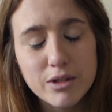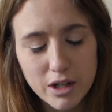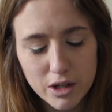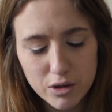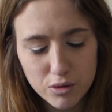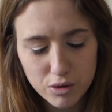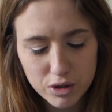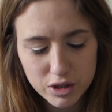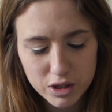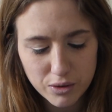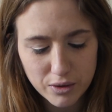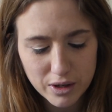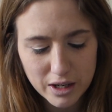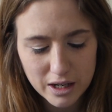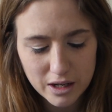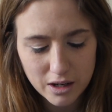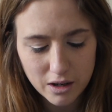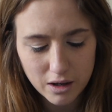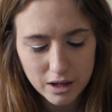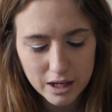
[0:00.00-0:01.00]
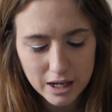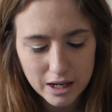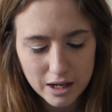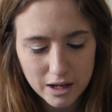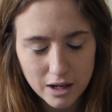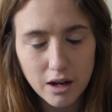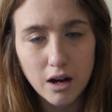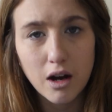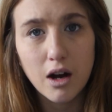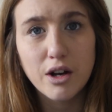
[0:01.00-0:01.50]
I also
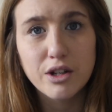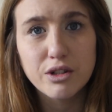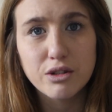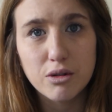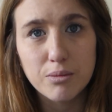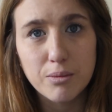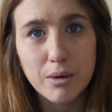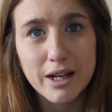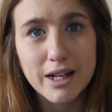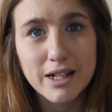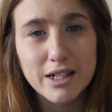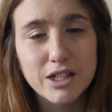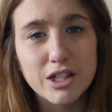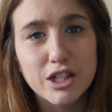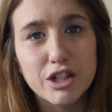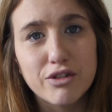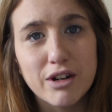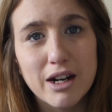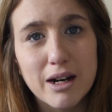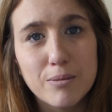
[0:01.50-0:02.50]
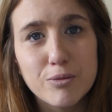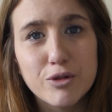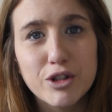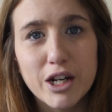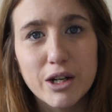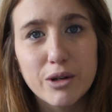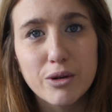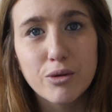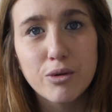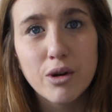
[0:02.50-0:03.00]
asked on my Instagram
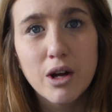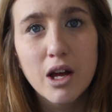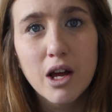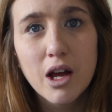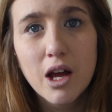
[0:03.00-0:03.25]
channel,